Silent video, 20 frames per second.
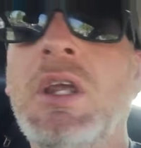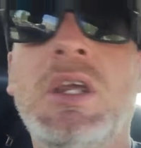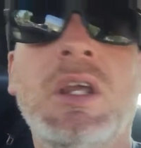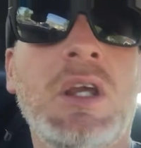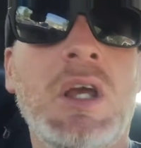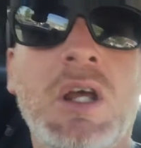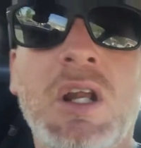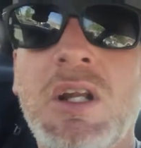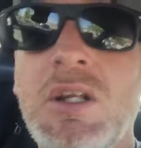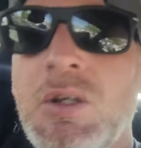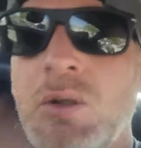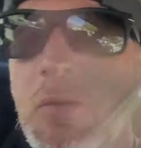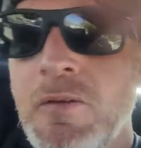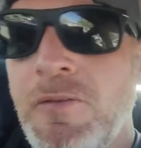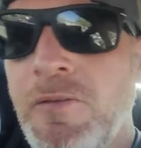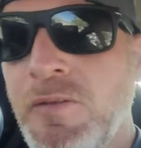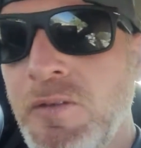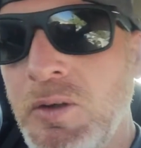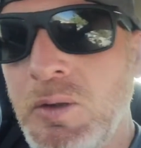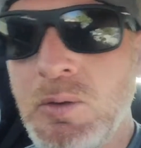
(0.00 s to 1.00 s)
You got to do a
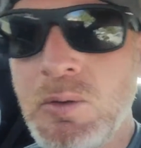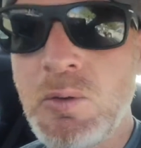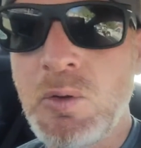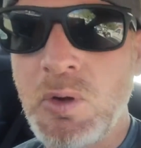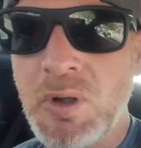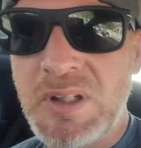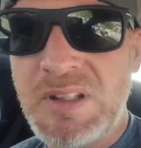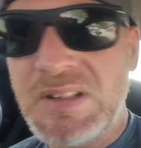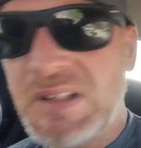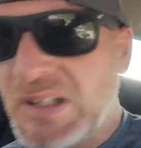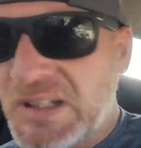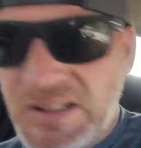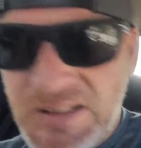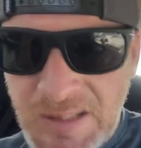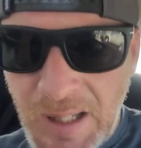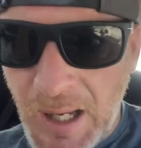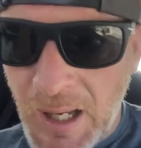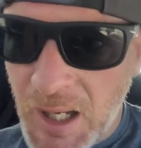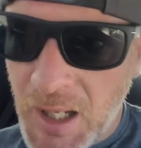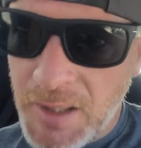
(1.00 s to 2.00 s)
few
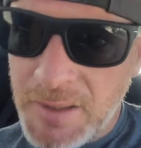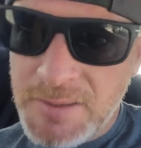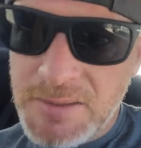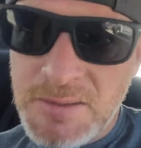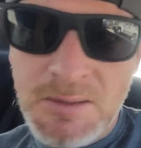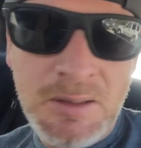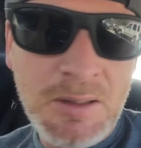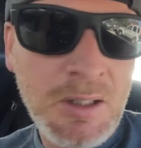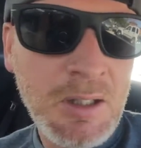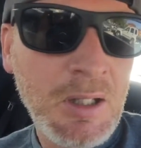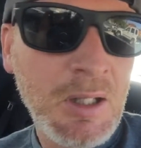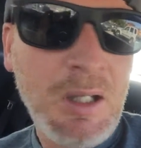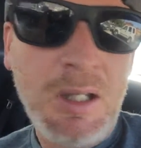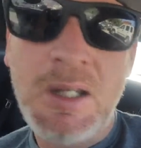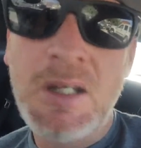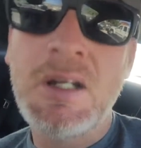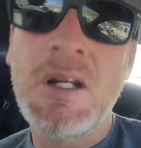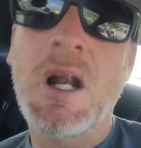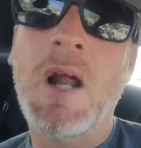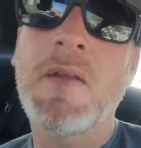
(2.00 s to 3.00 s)
zigzags
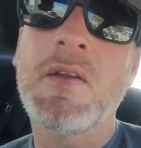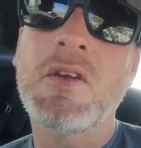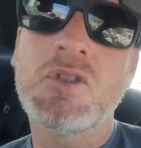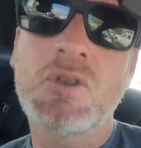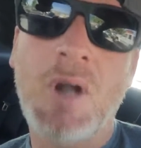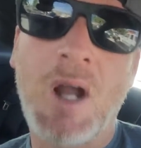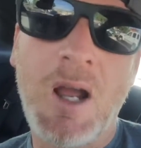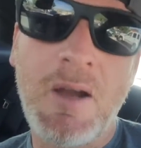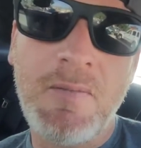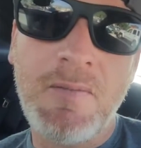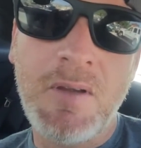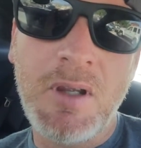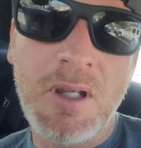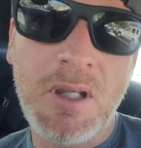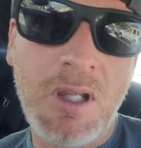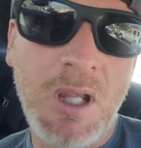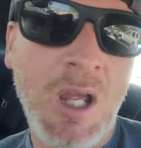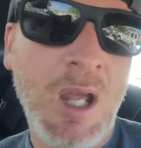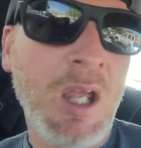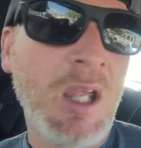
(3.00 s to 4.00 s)
in and out of the
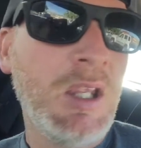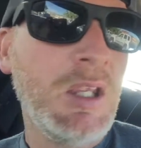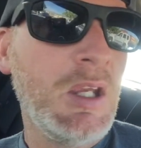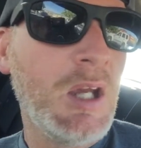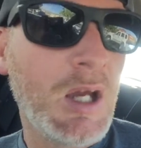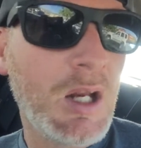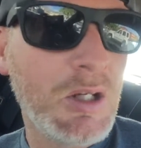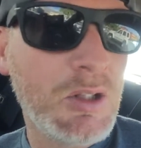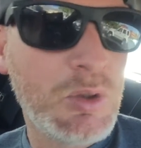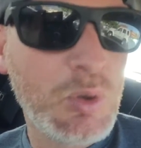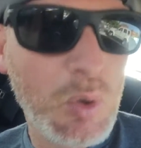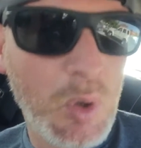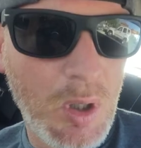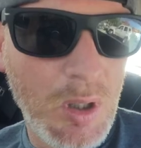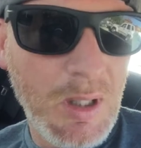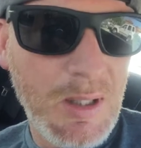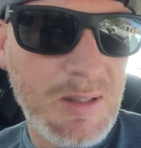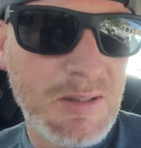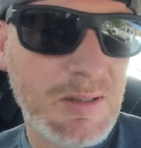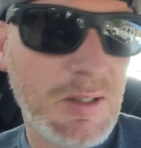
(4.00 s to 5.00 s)
traffic. You got to do
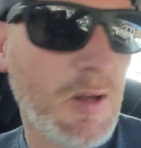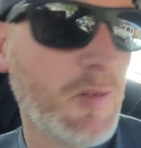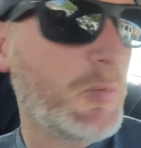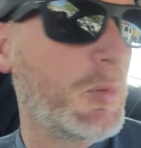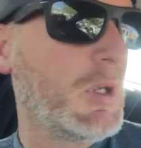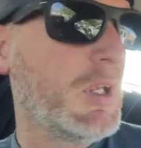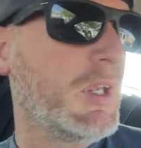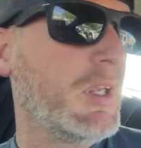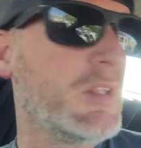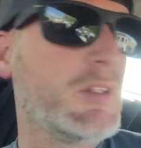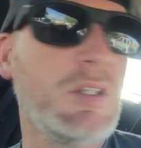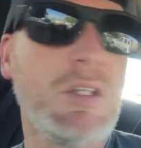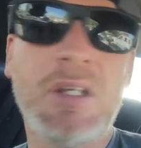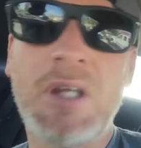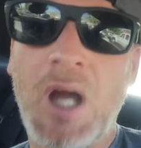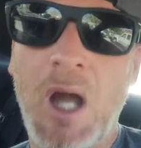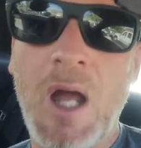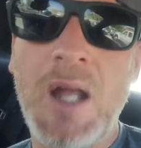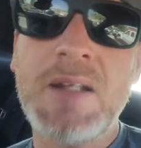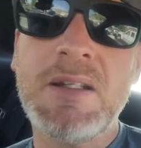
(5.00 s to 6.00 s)
all that stuff because you
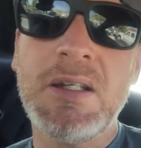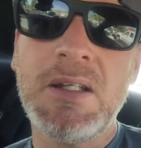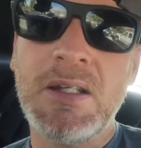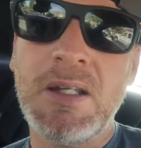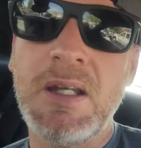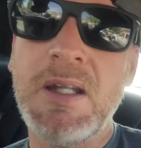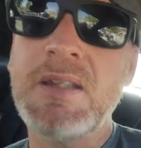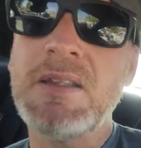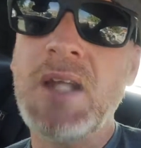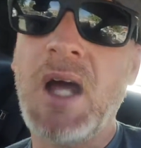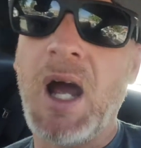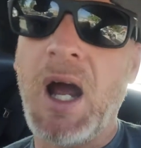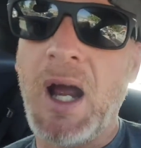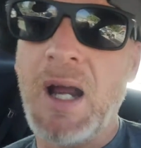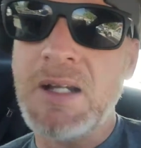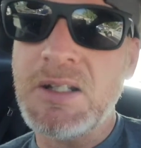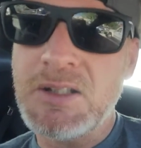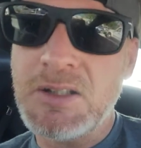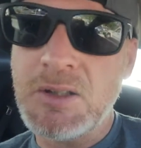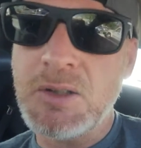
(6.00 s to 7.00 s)
got to get the
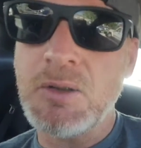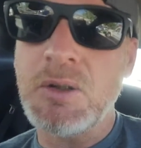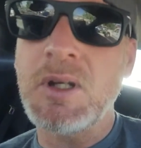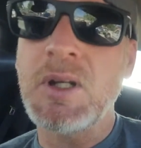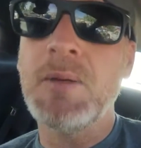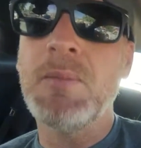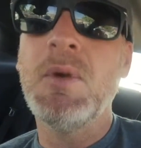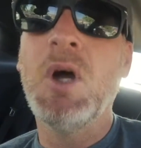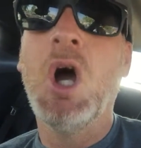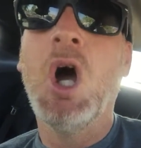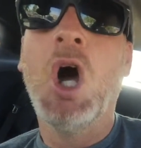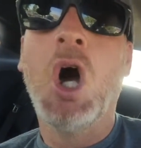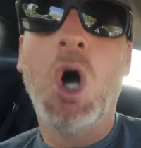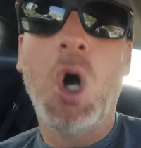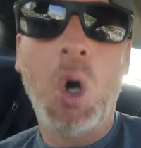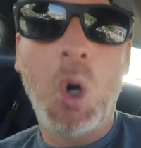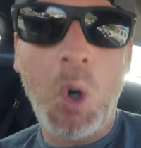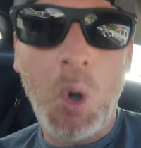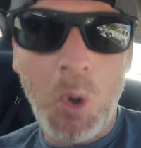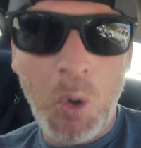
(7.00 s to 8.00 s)
ice cream
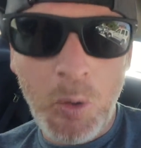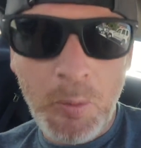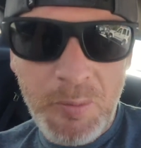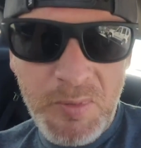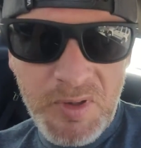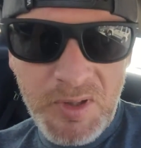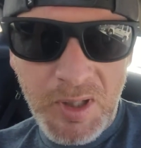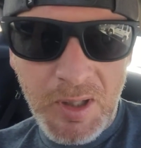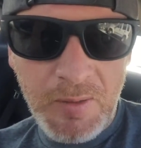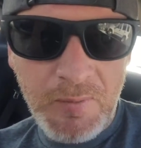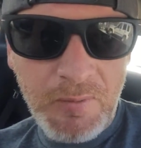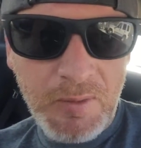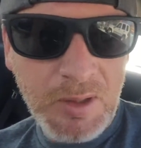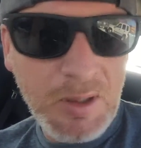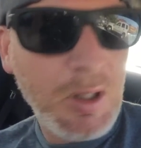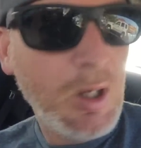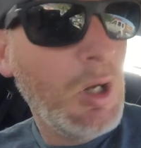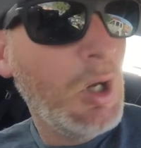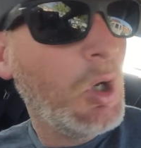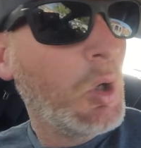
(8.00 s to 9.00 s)
home
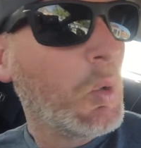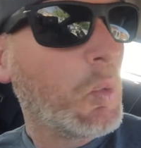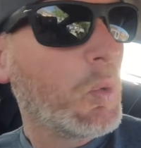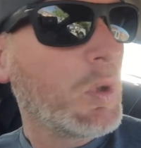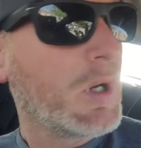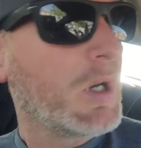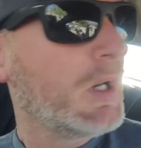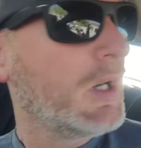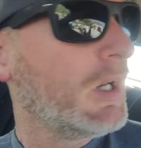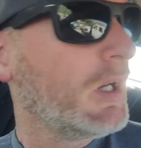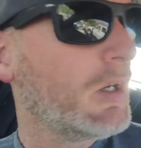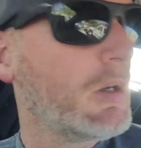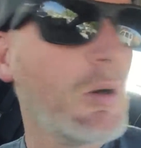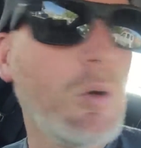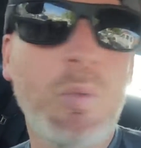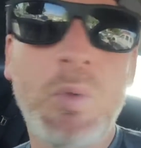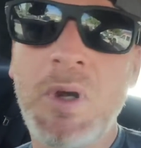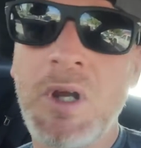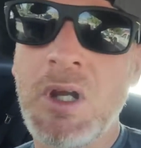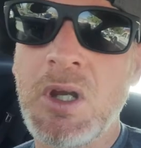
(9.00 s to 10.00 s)
safely. We're here
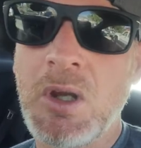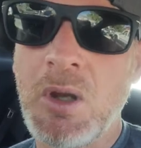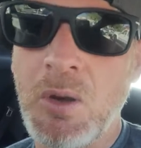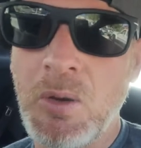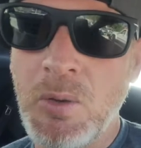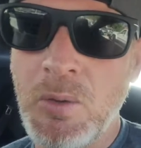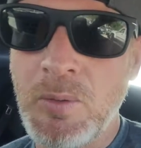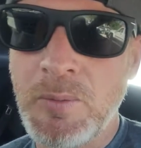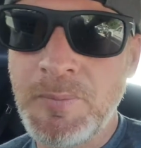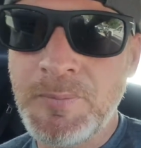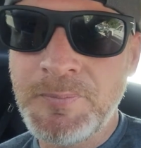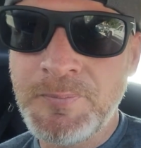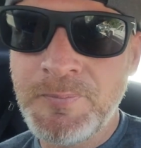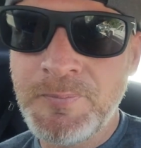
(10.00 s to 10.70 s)
at Winco.